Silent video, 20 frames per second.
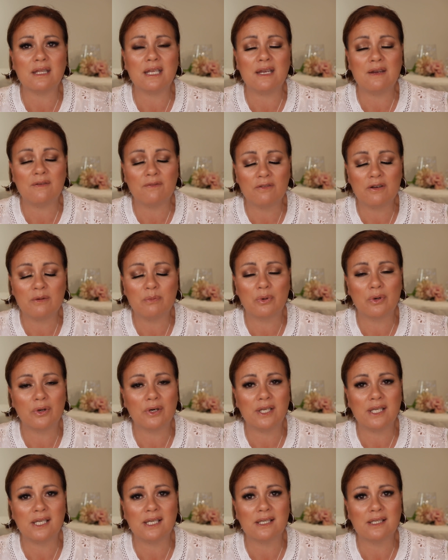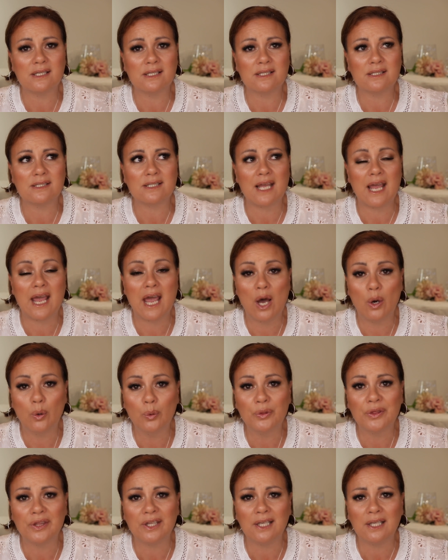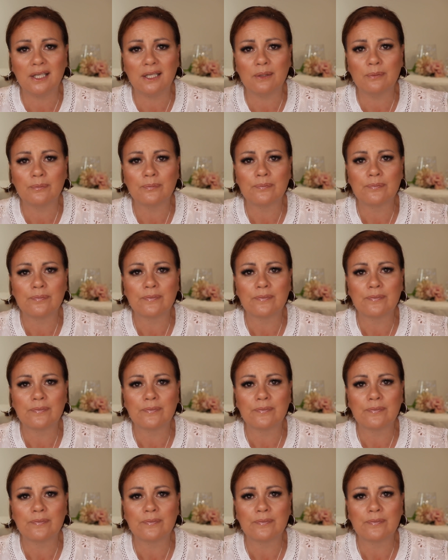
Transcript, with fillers: everybody is healthy